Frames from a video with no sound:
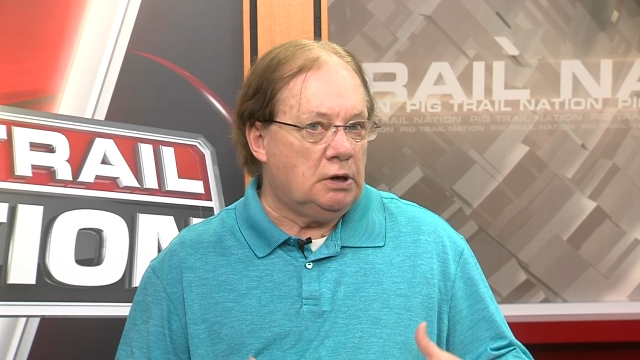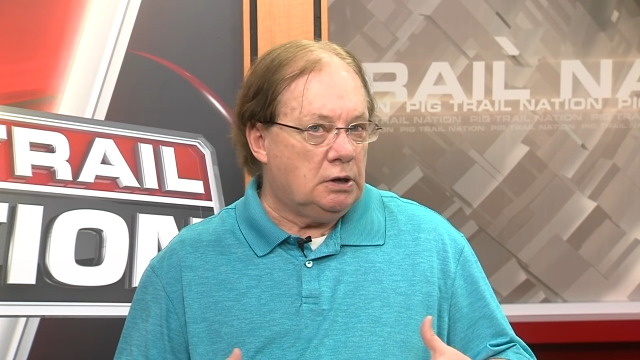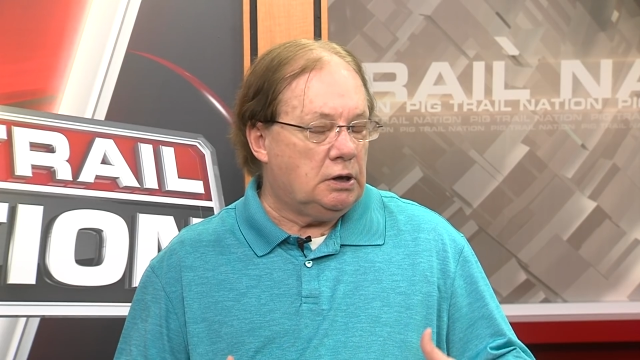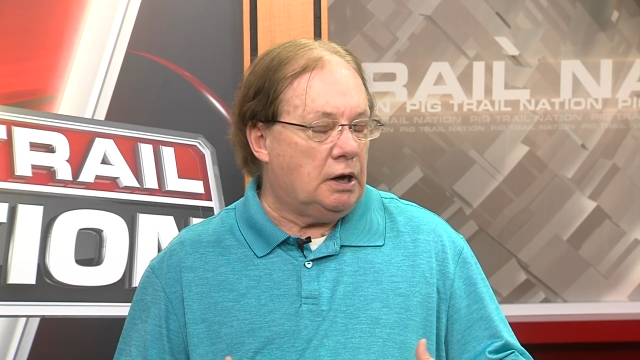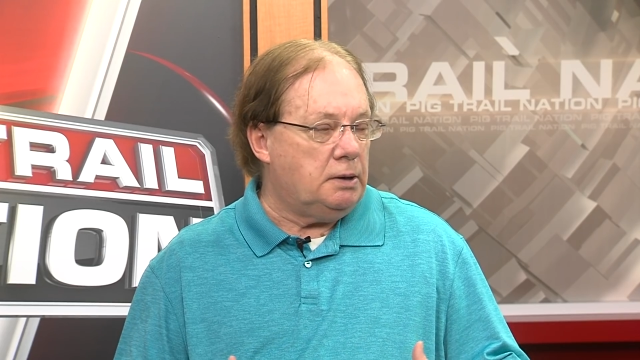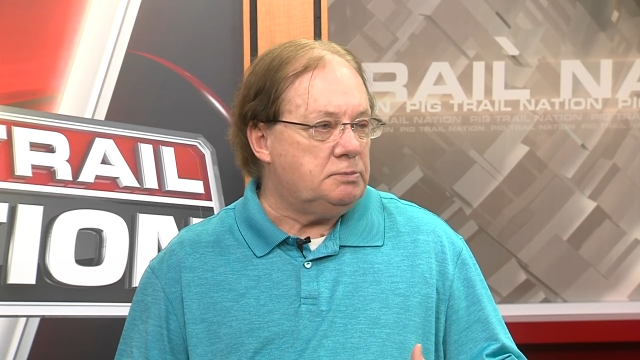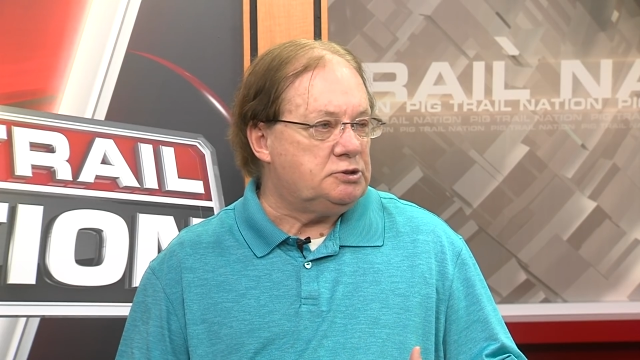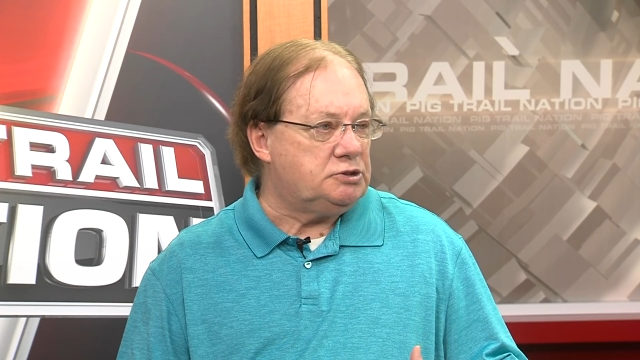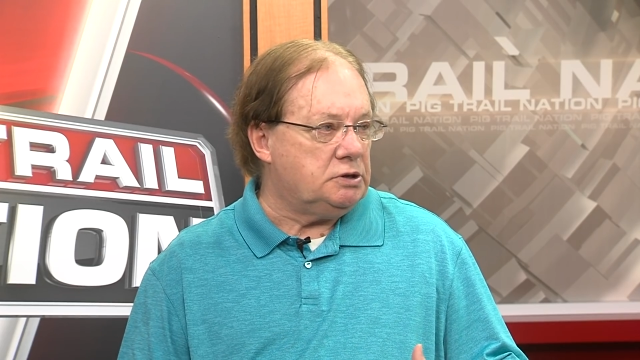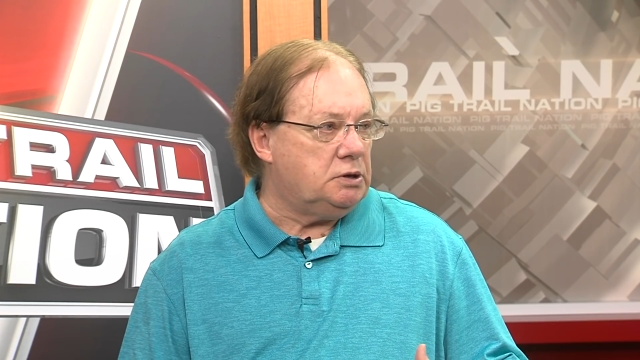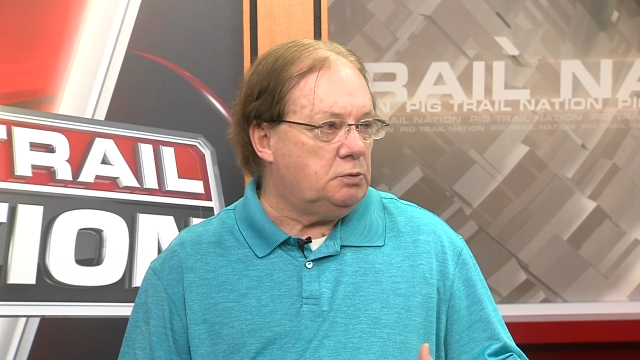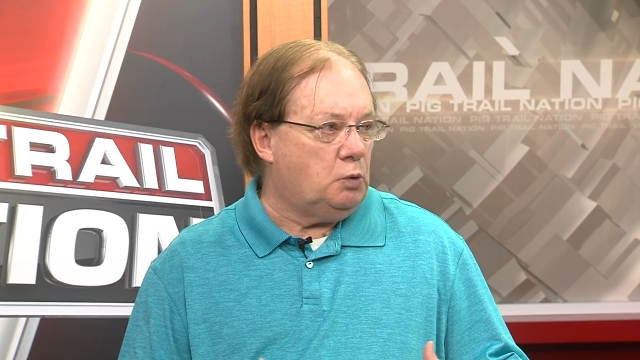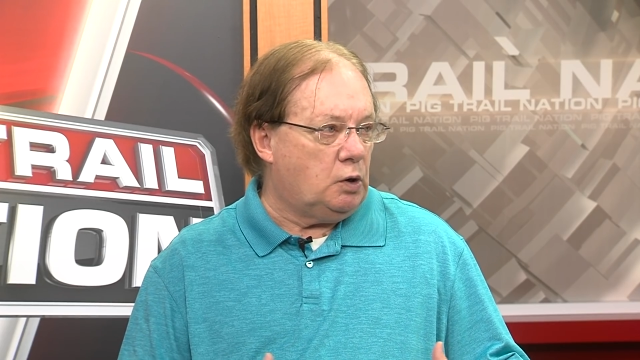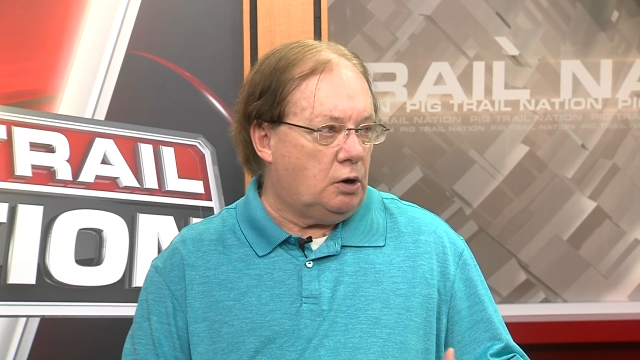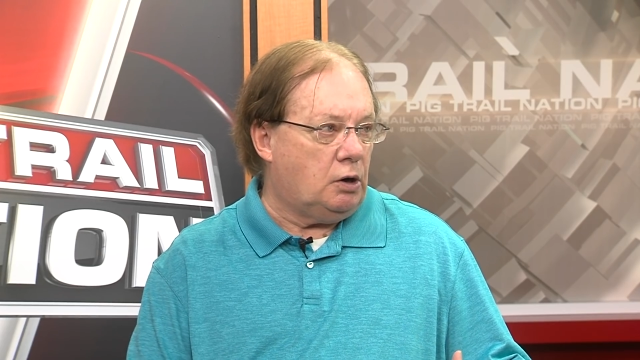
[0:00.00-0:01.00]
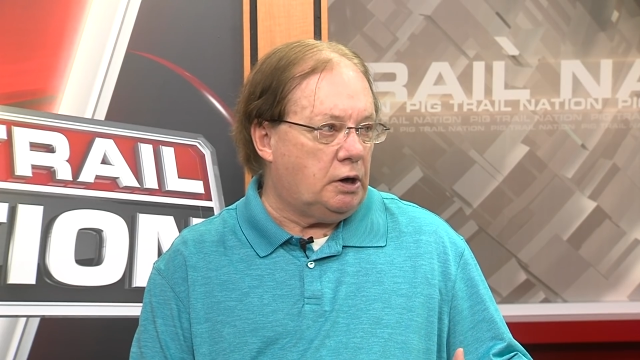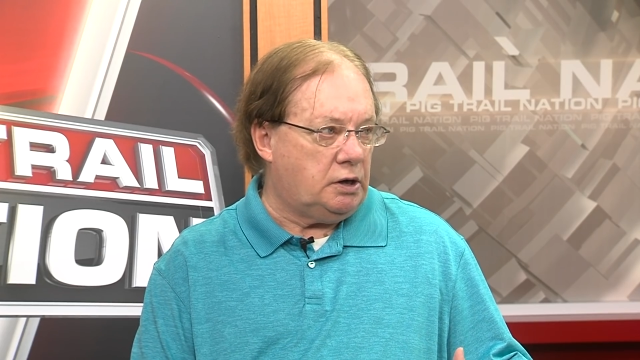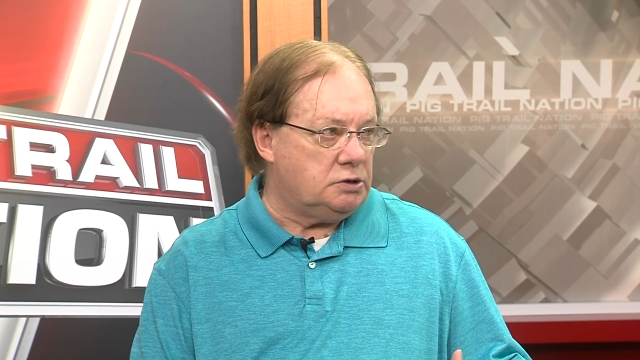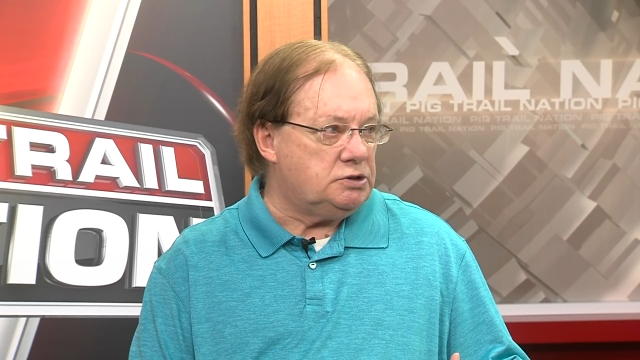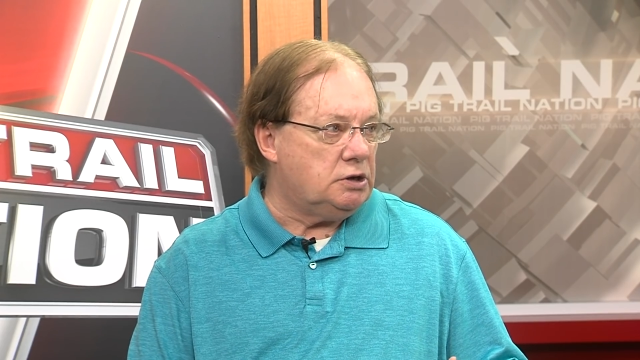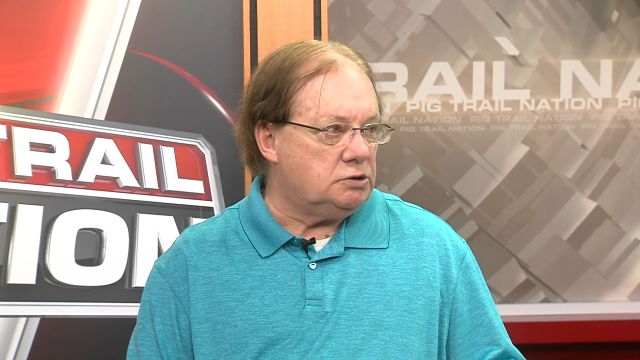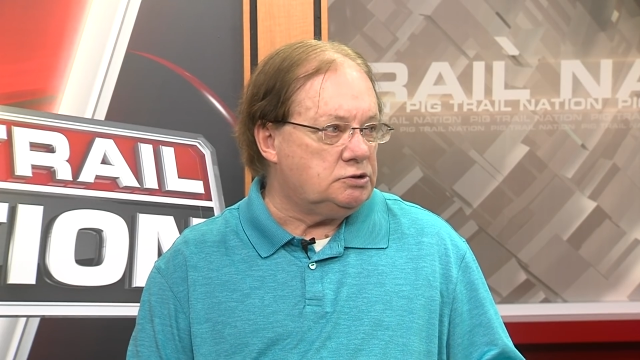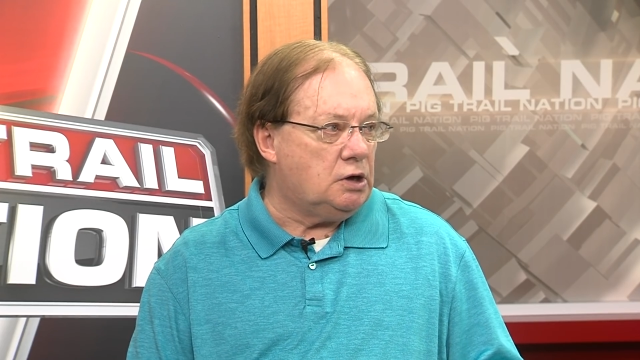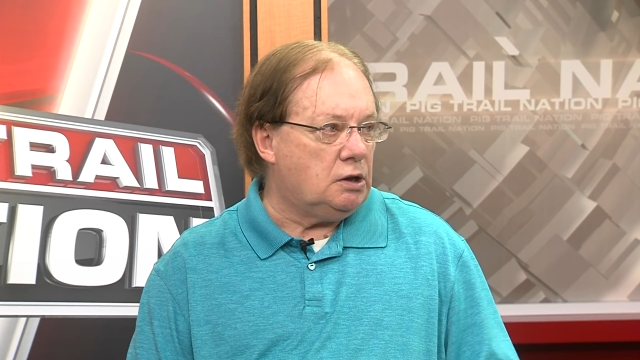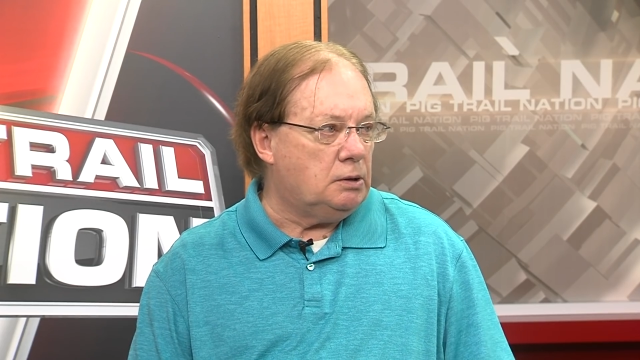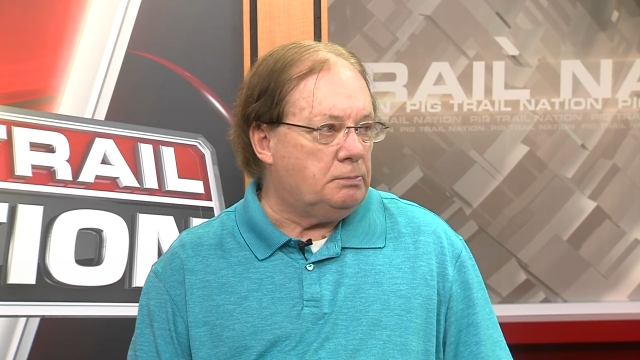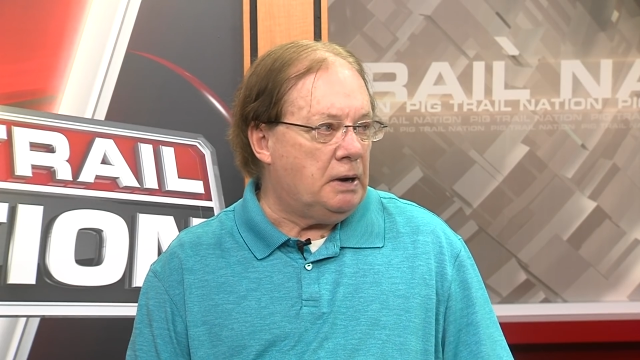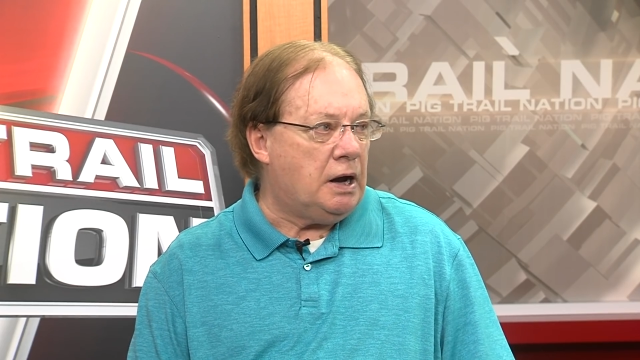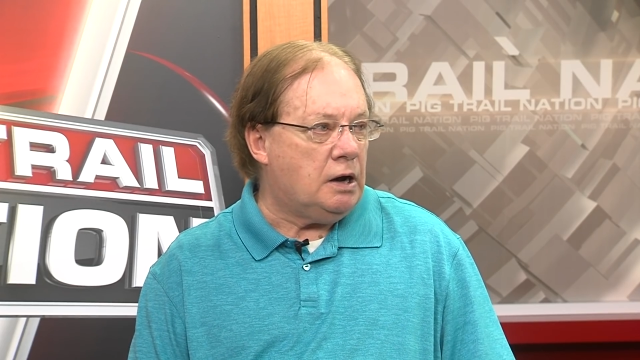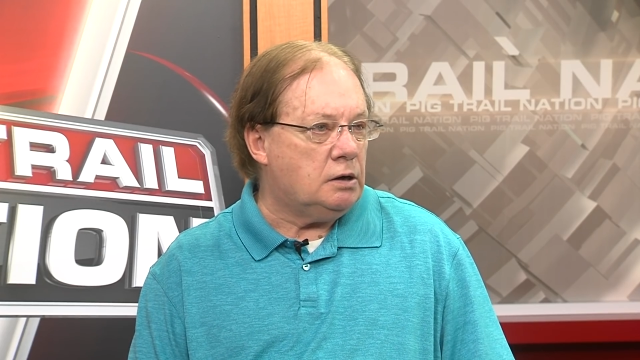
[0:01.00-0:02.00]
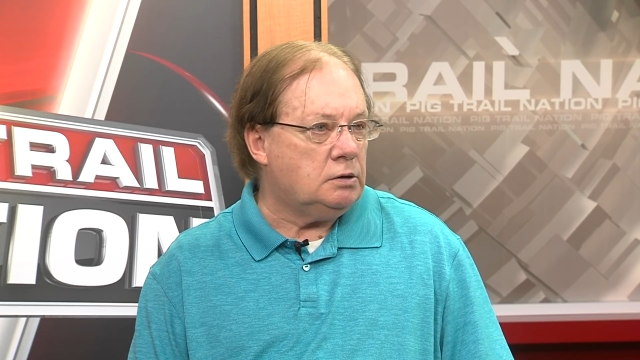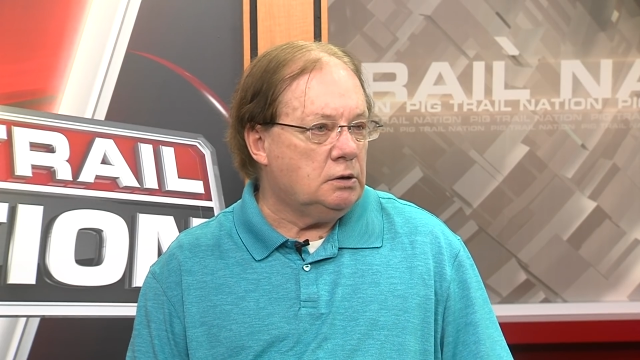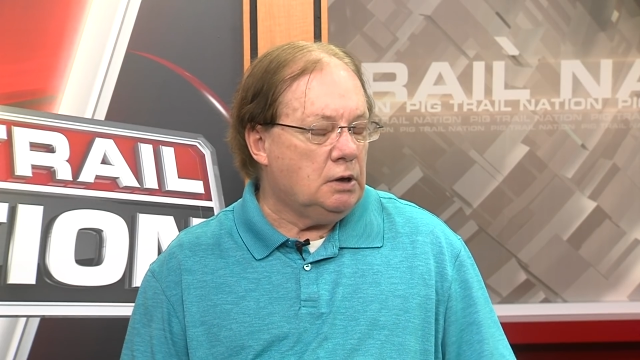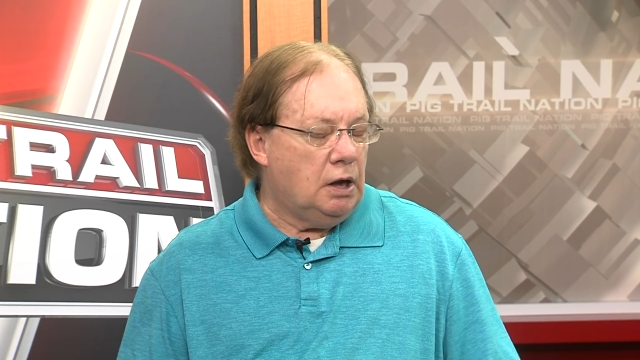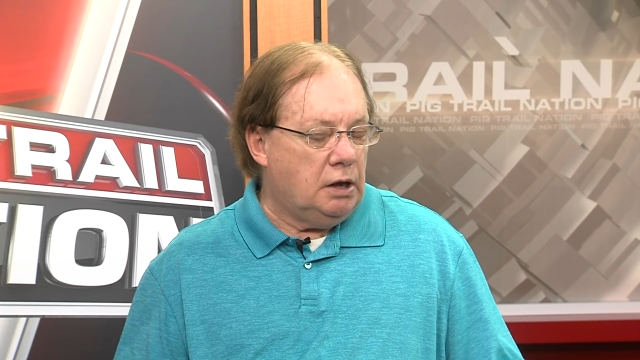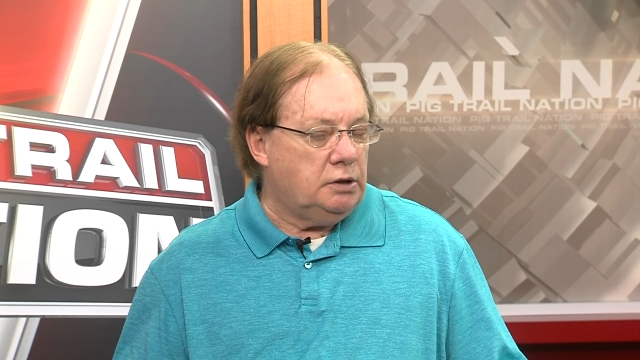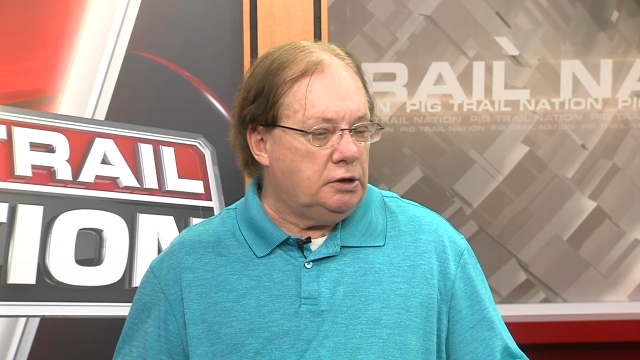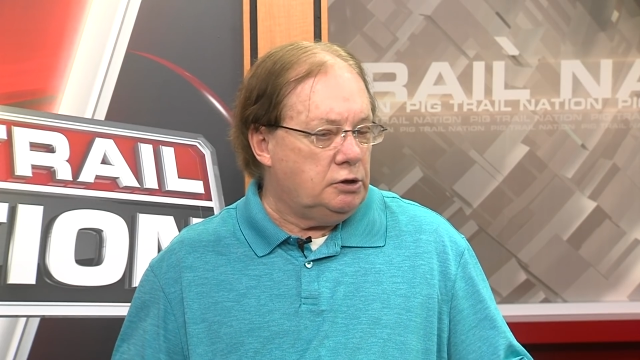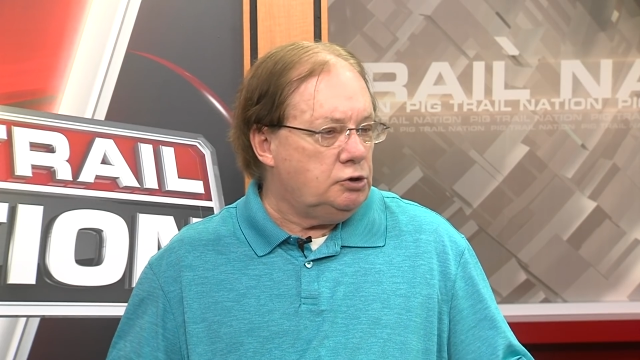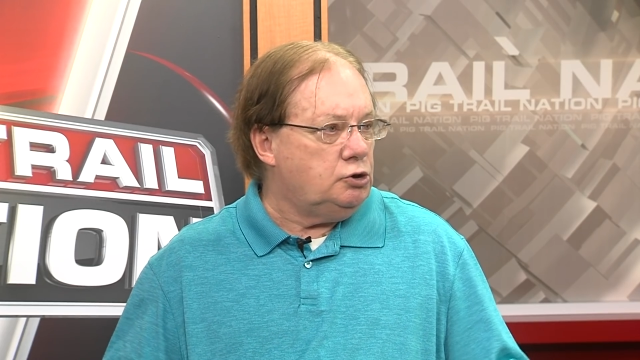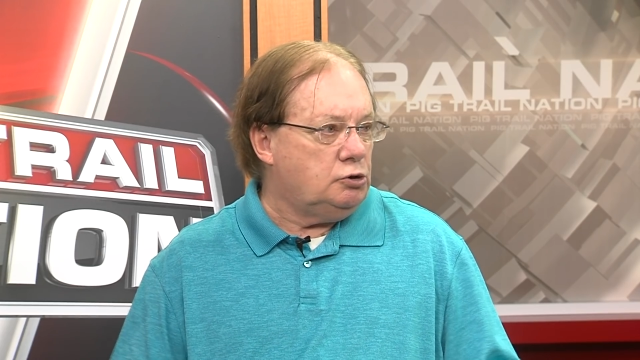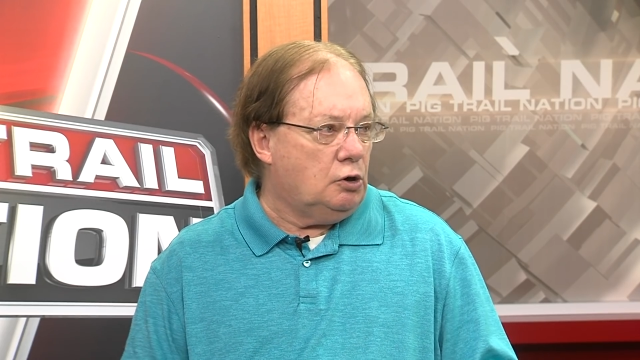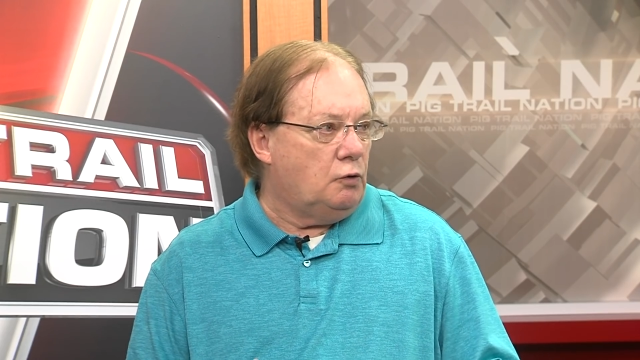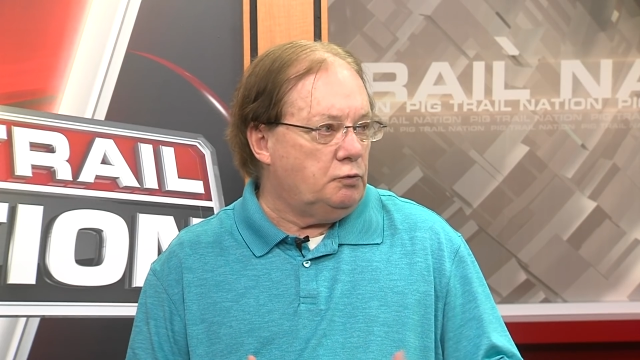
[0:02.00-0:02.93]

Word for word: let him see what Arkansas is all about, and then you go,